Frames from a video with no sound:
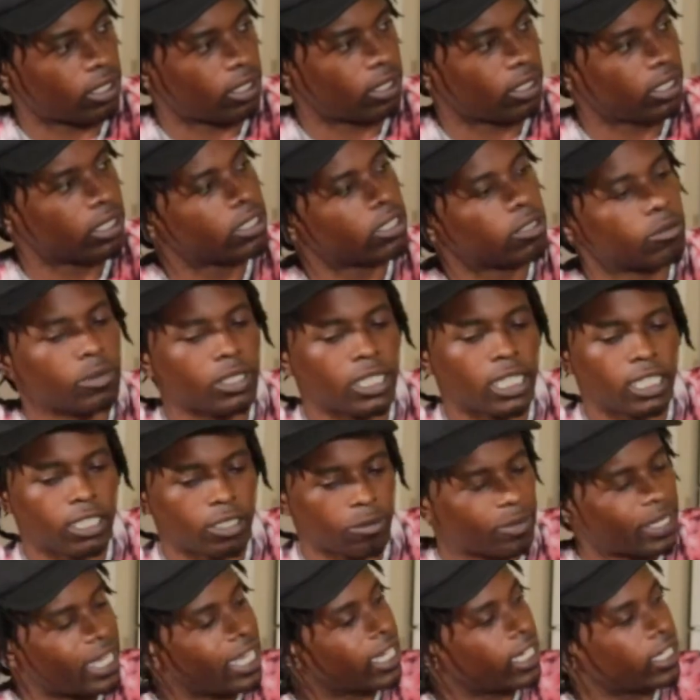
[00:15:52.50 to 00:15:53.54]
some niggas
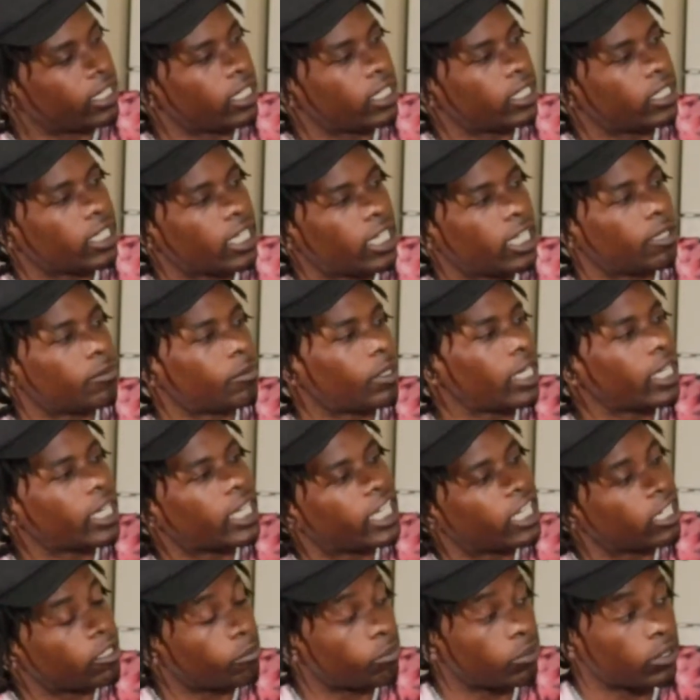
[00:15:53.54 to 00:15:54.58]
back in the day might have
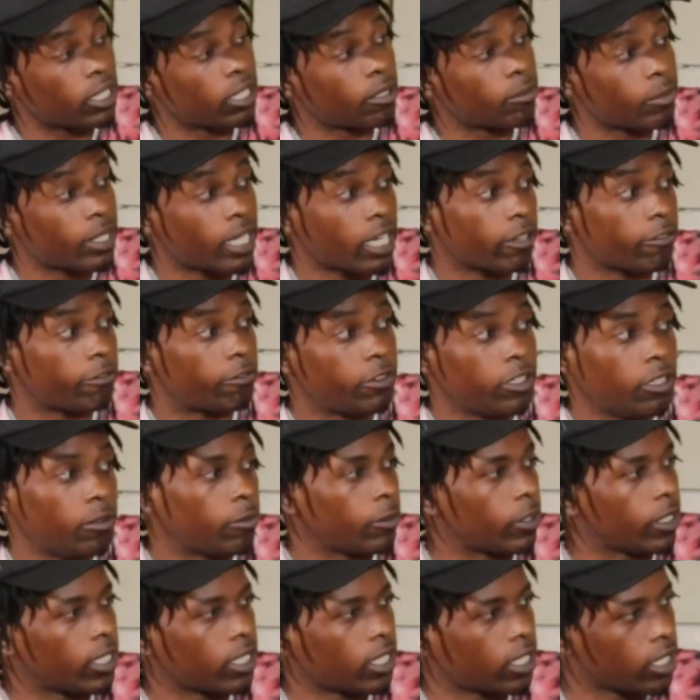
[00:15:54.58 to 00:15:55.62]
had a problem about a female.
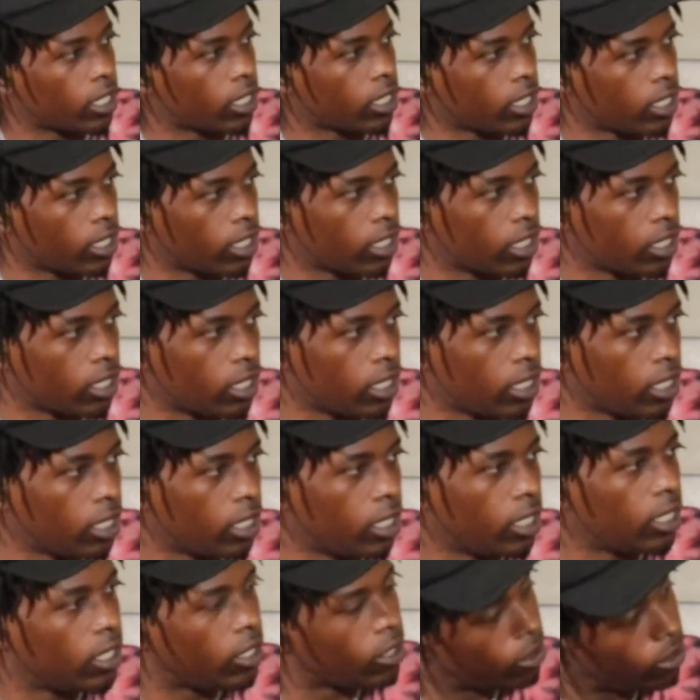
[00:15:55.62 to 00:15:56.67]
You
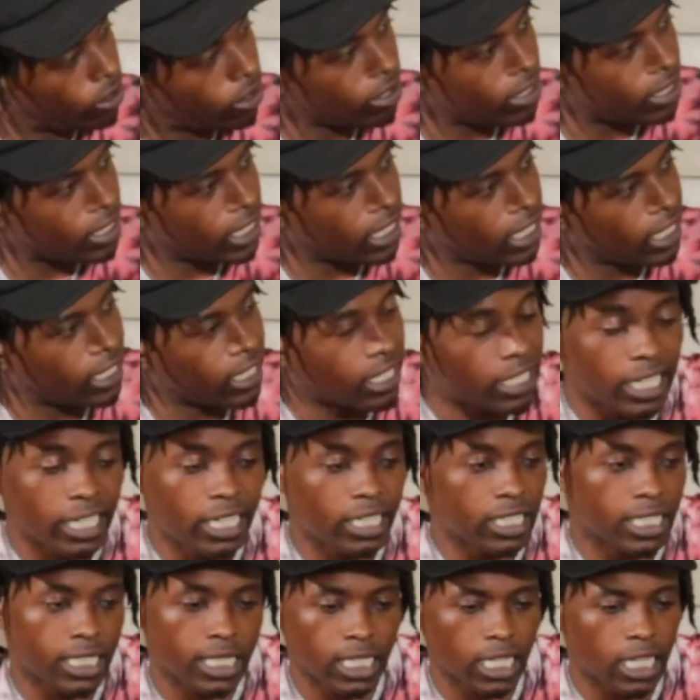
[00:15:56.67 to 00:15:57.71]
know what I'm saying? Now they
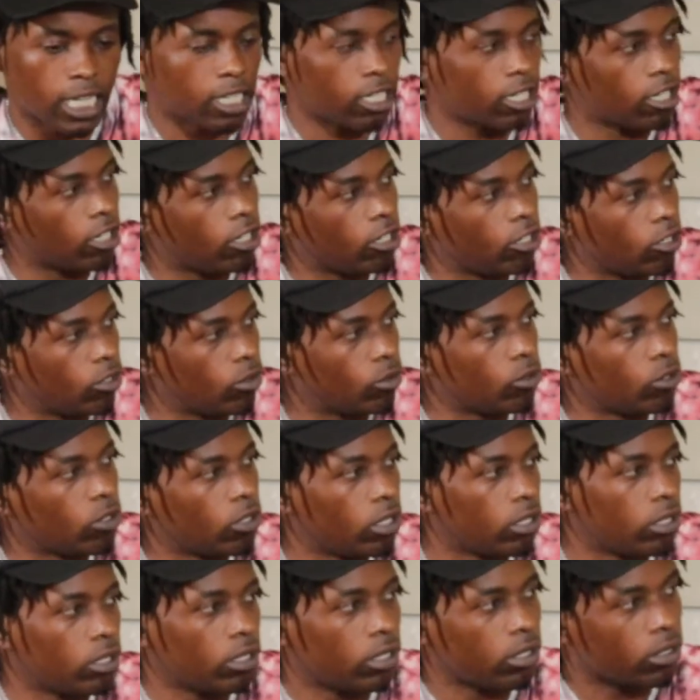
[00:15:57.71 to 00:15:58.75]
started the whole
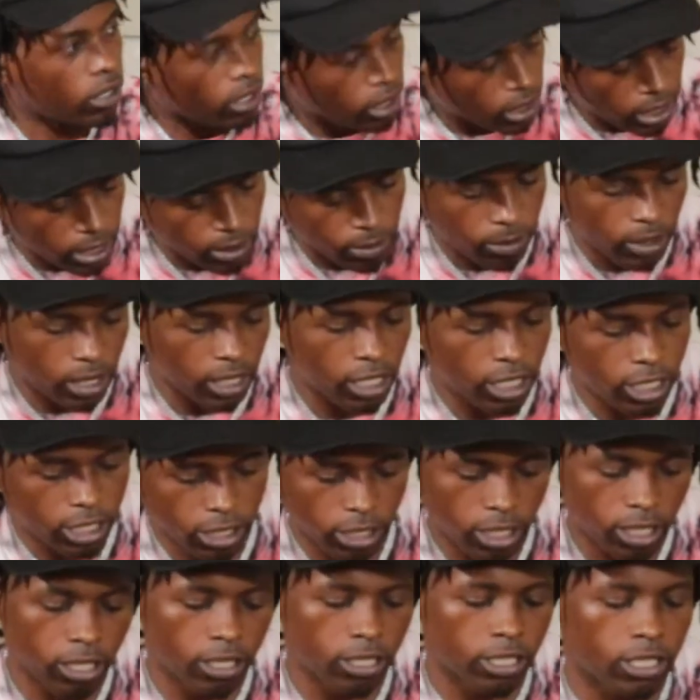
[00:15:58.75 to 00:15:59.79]
war that in
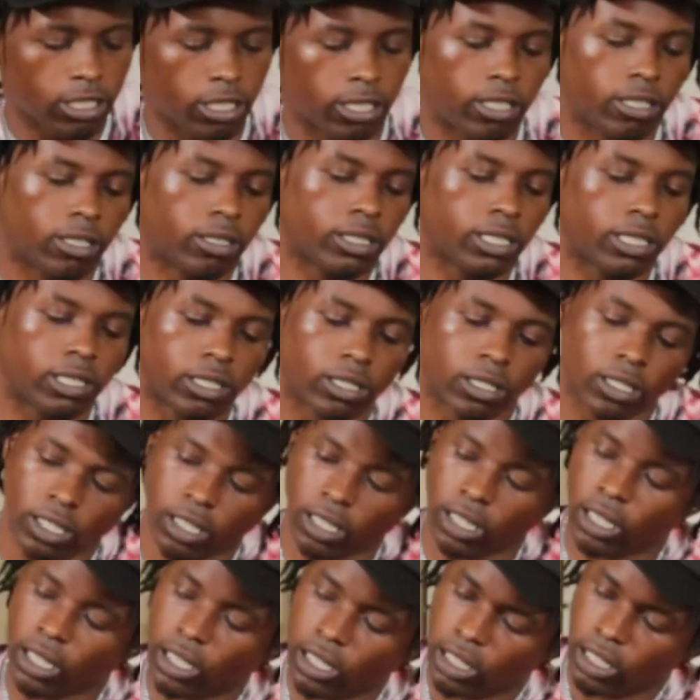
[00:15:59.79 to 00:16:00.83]
turn turned to
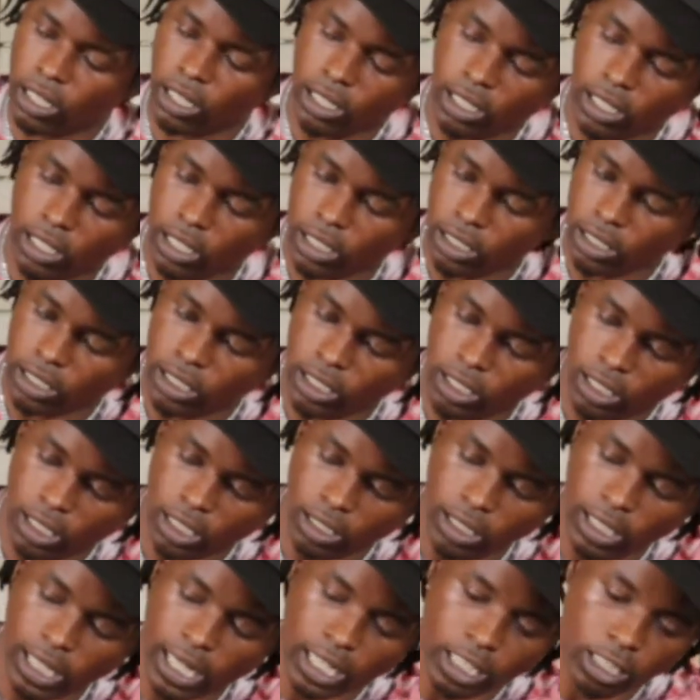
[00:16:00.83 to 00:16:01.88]
he
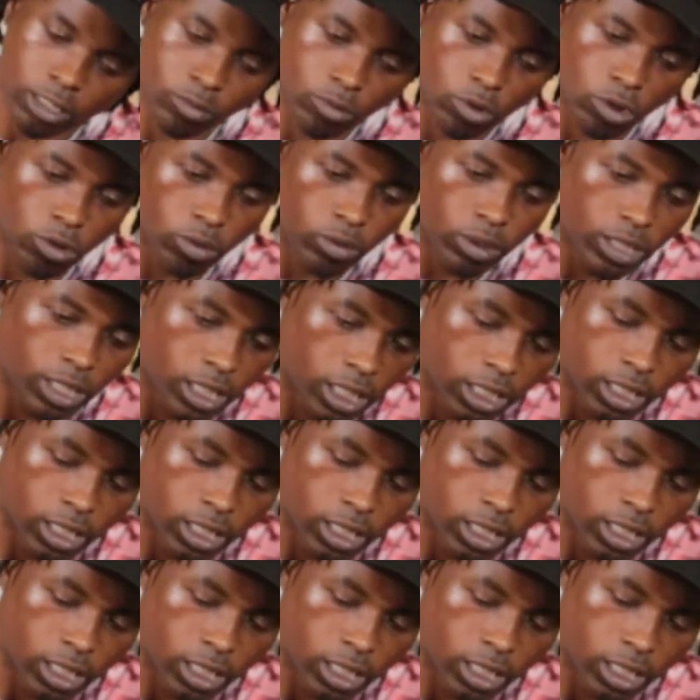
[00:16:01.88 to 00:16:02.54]
got smoked with this